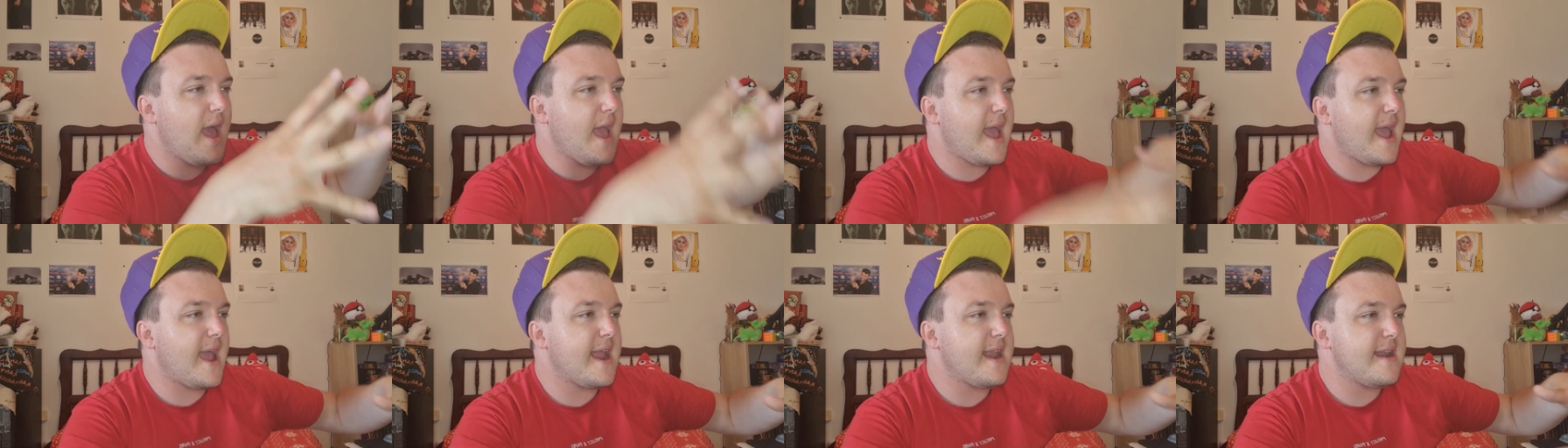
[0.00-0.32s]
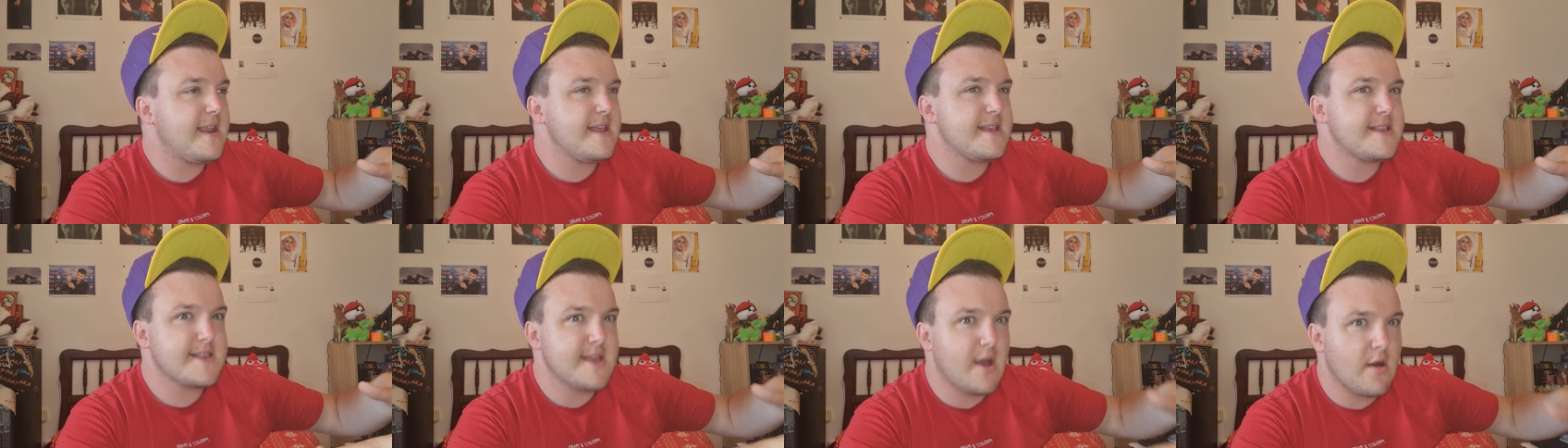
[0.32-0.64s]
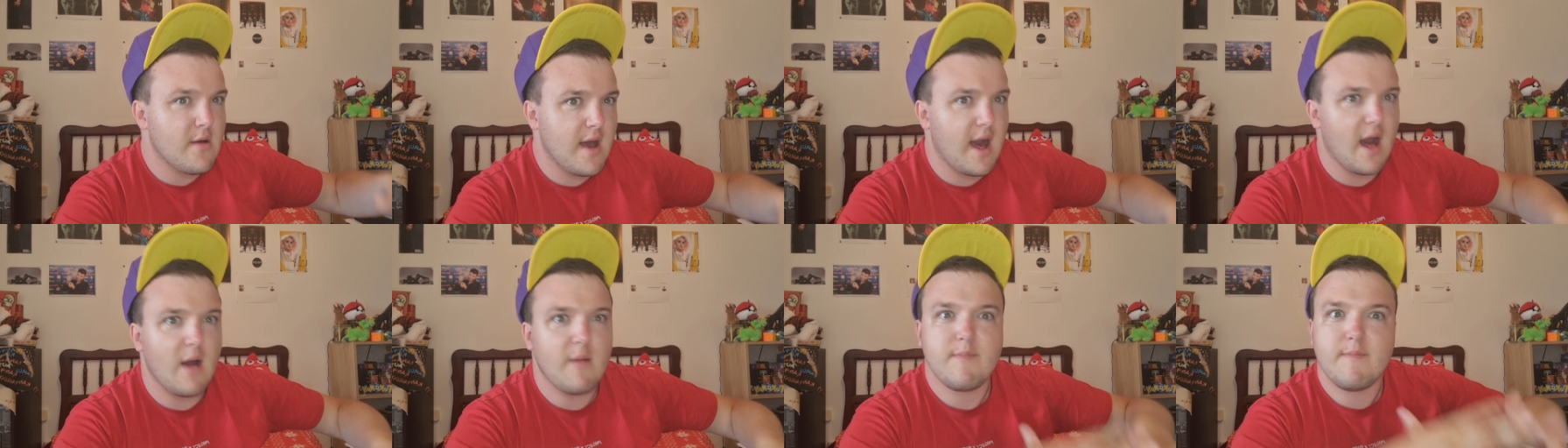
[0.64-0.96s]
And this
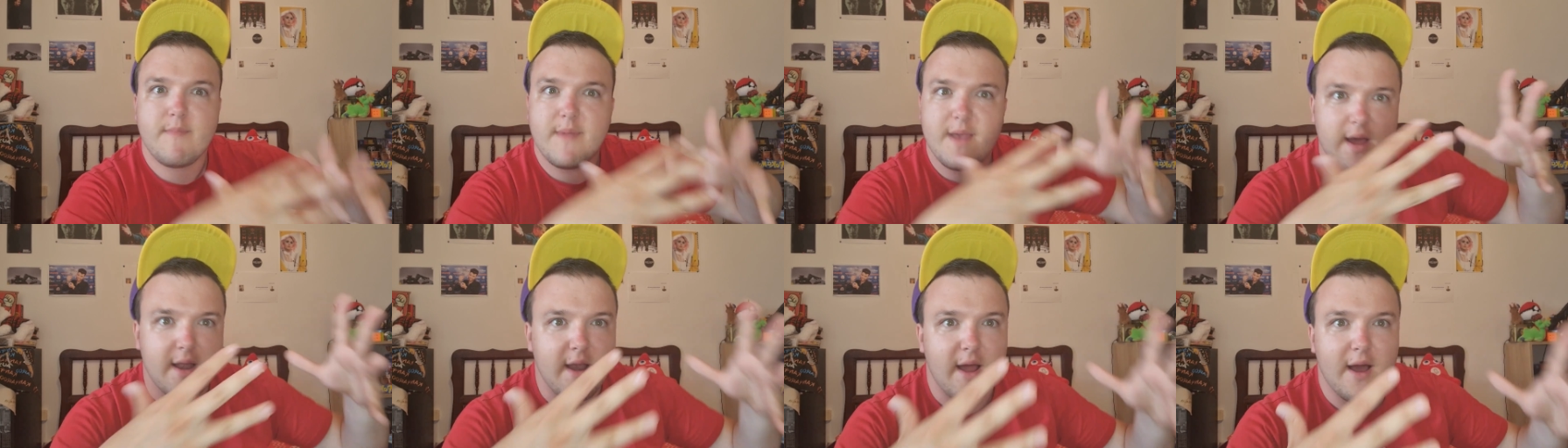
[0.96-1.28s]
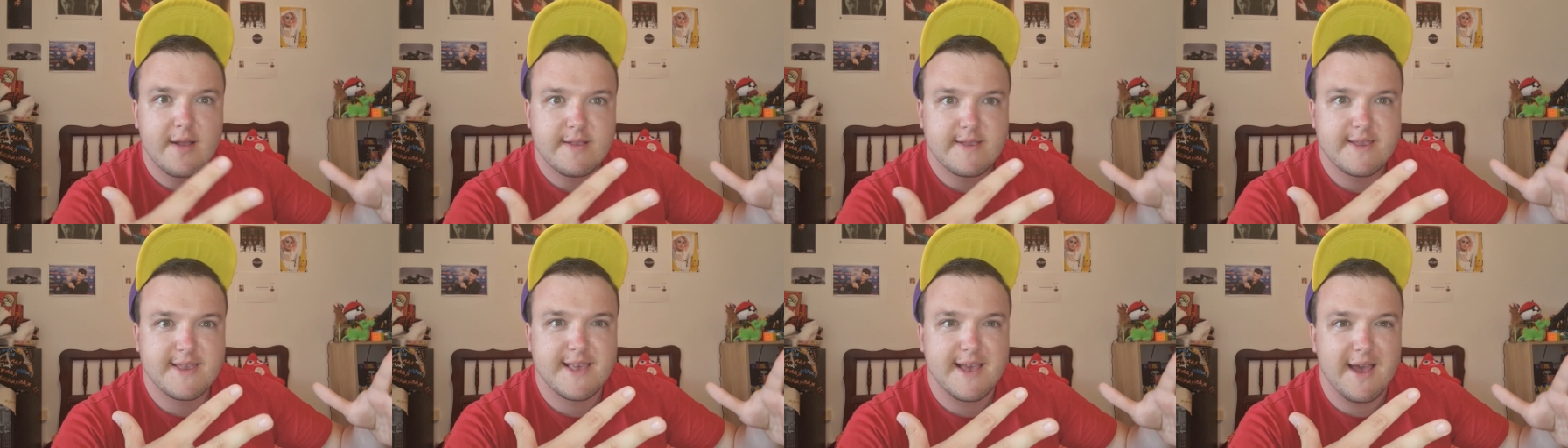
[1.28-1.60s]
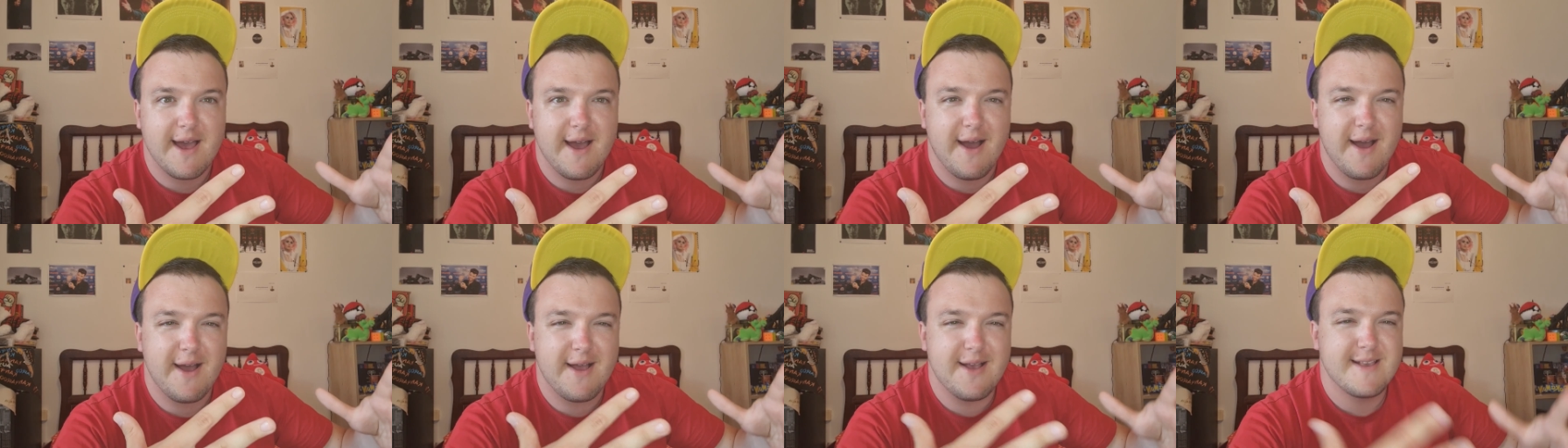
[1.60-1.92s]
song helped me a lot,
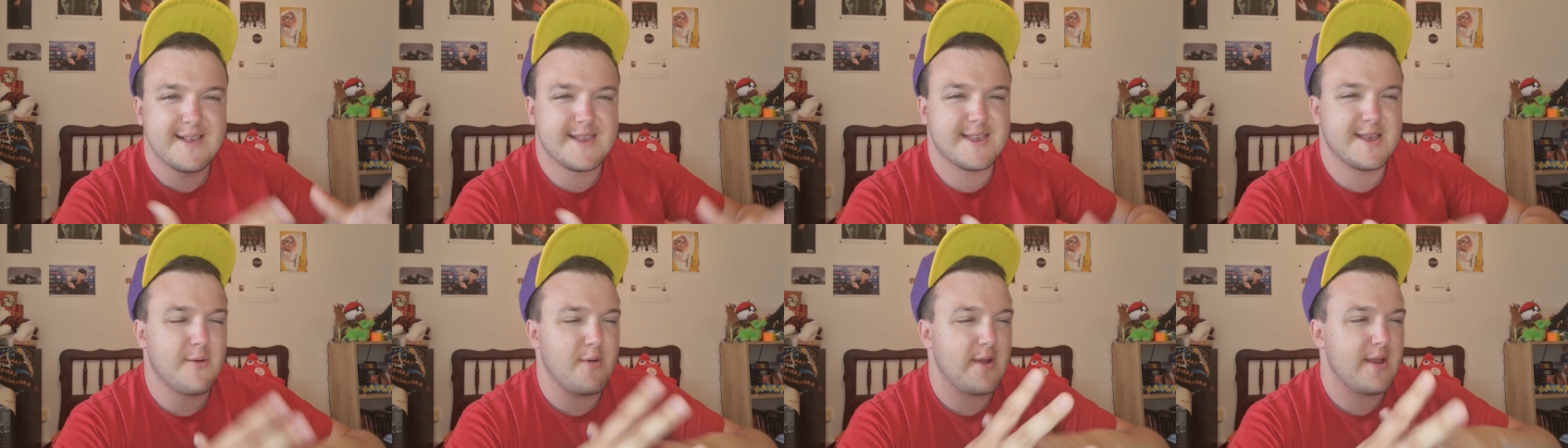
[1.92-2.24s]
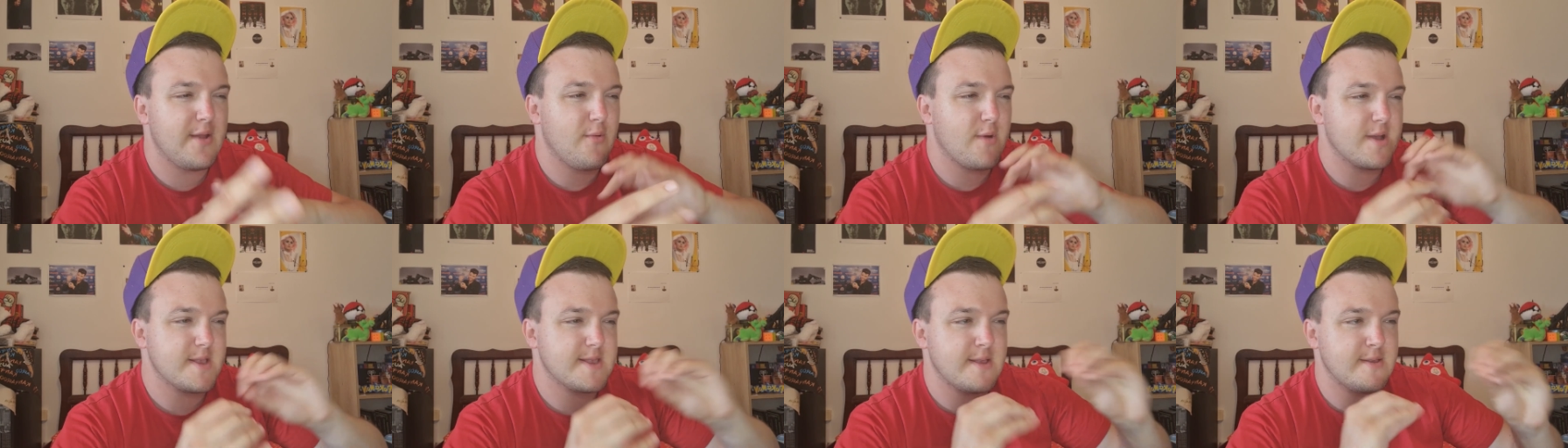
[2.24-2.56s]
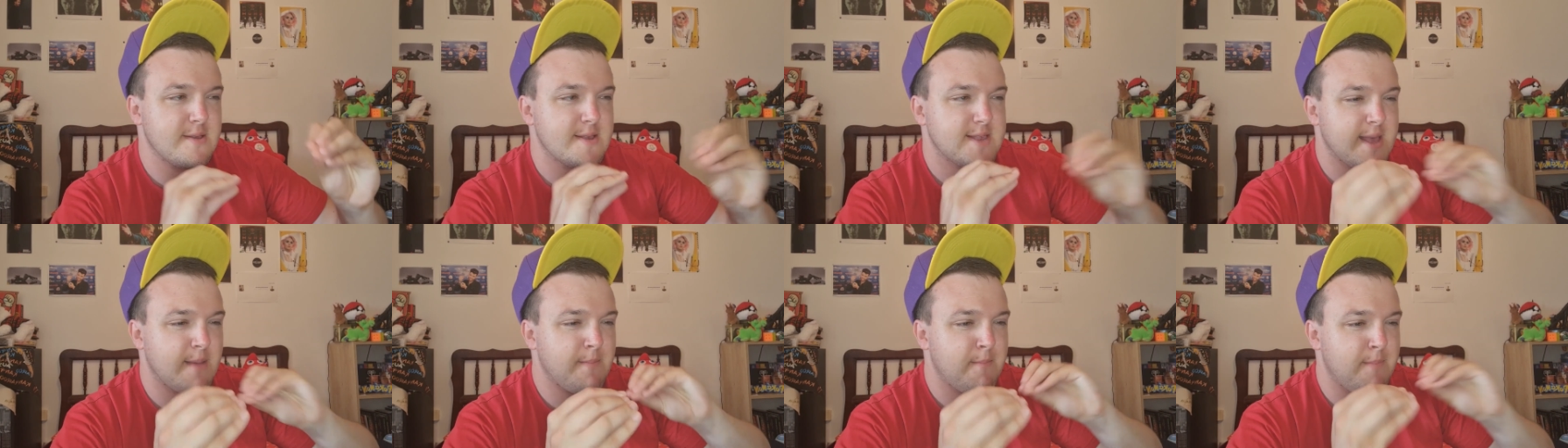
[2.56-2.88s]
so it was in
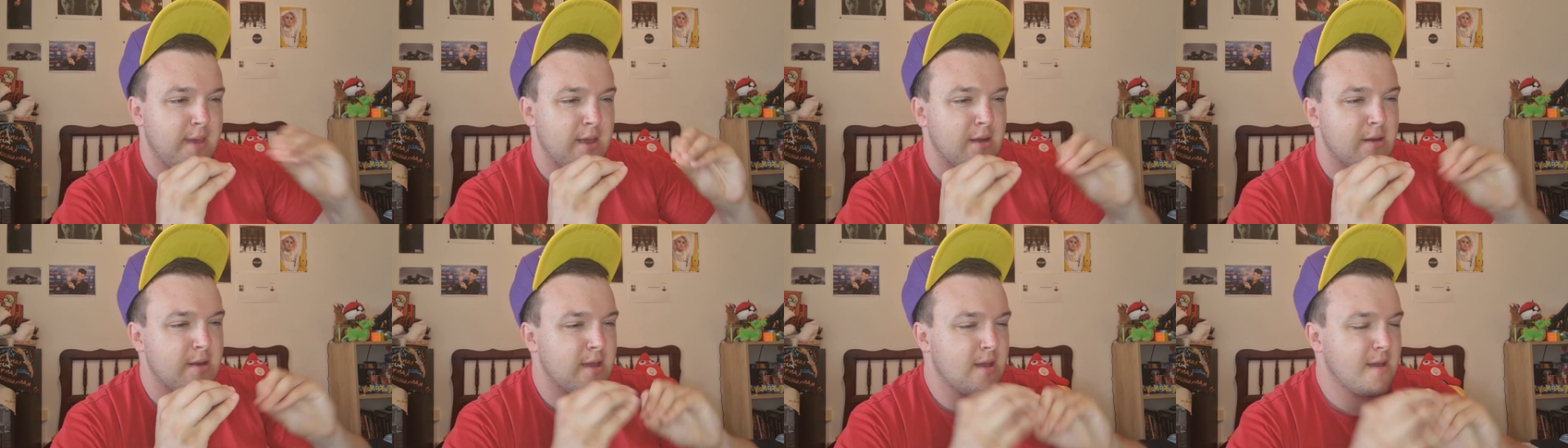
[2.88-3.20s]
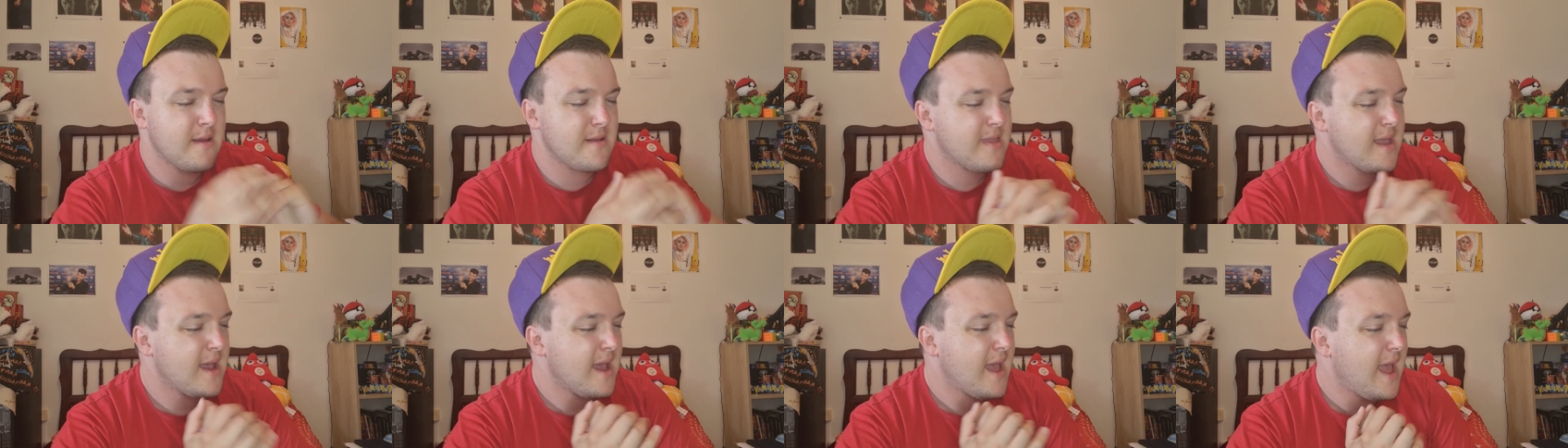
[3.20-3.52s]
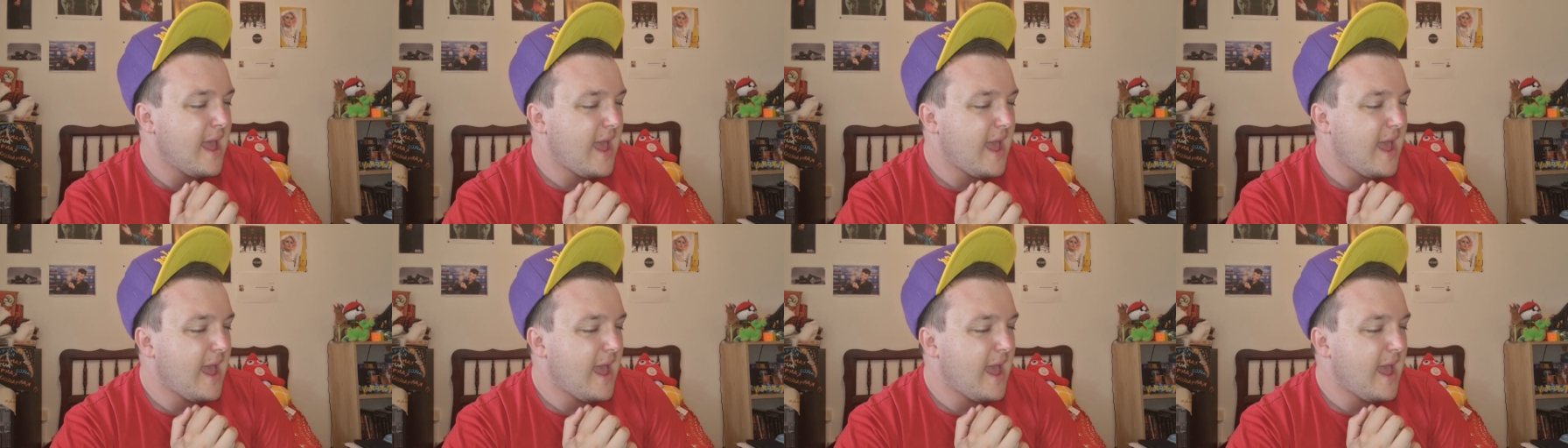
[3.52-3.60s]
the same period,